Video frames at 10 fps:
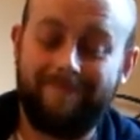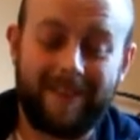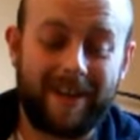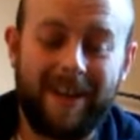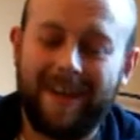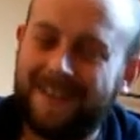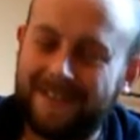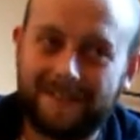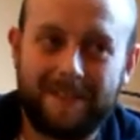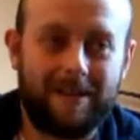Again,
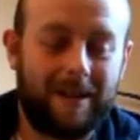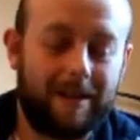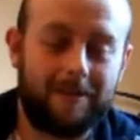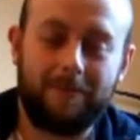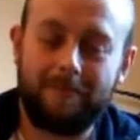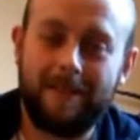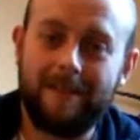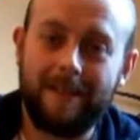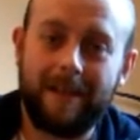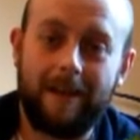it's like I don't
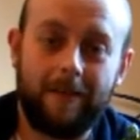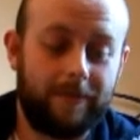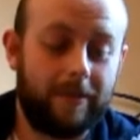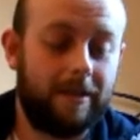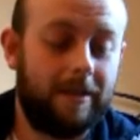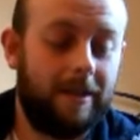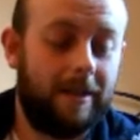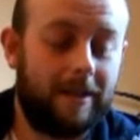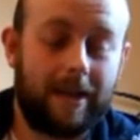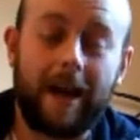really care for the
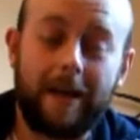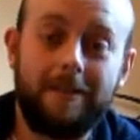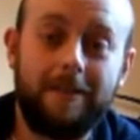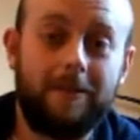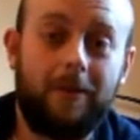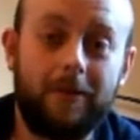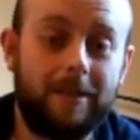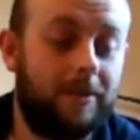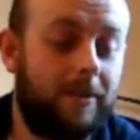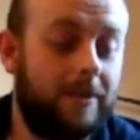character or the
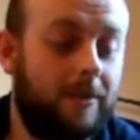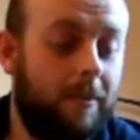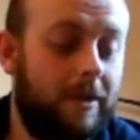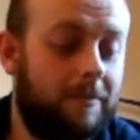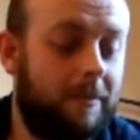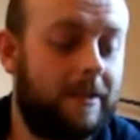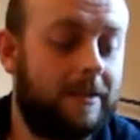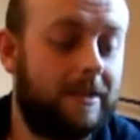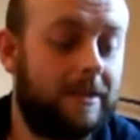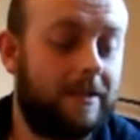toy so much, but
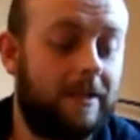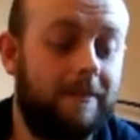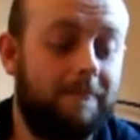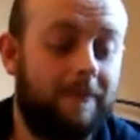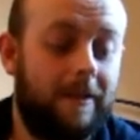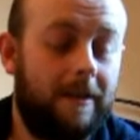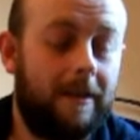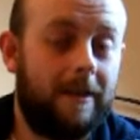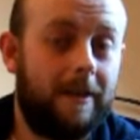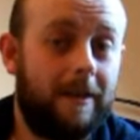it's just like
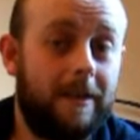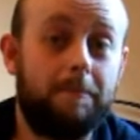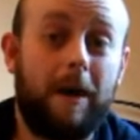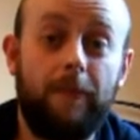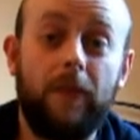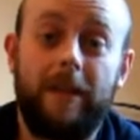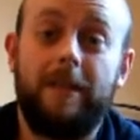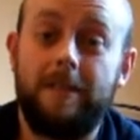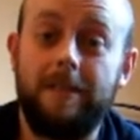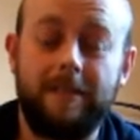it's Marvel
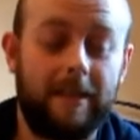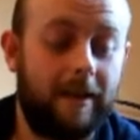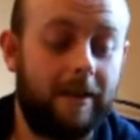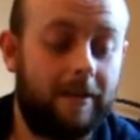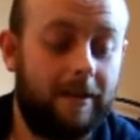Legends scale.